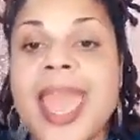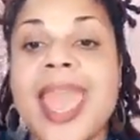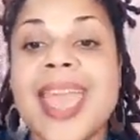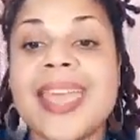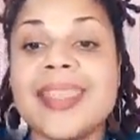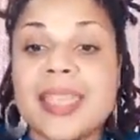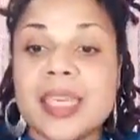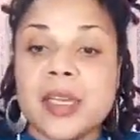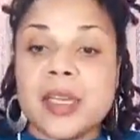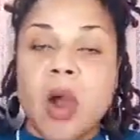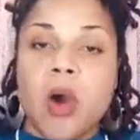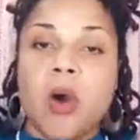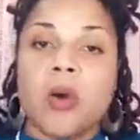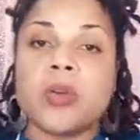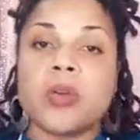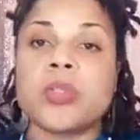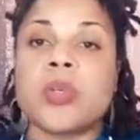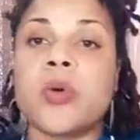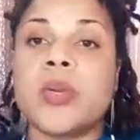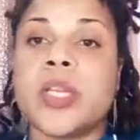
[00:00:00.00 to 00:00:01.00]
And then
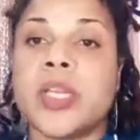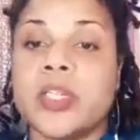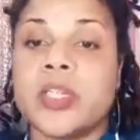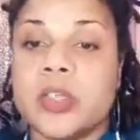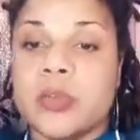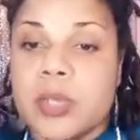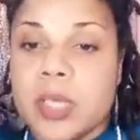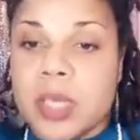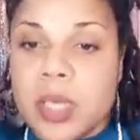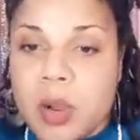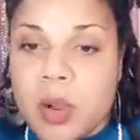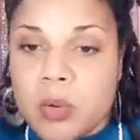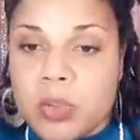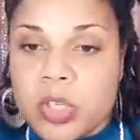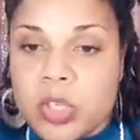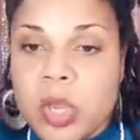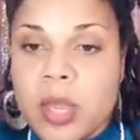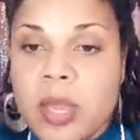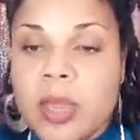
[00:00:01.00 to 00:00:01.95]
also get you a coach